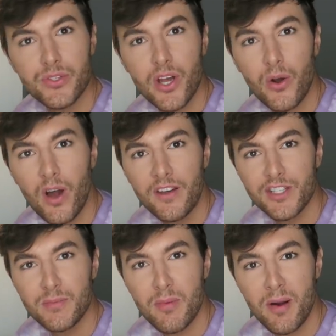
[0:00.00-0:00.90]
So
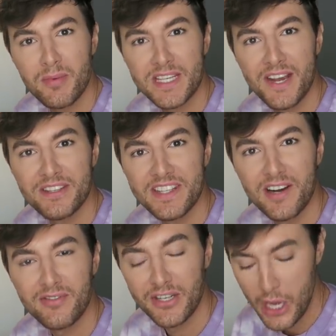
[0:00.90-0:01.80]
I've just put my potatoes in
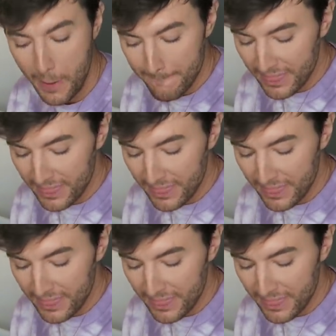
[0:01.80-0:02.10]
the oven.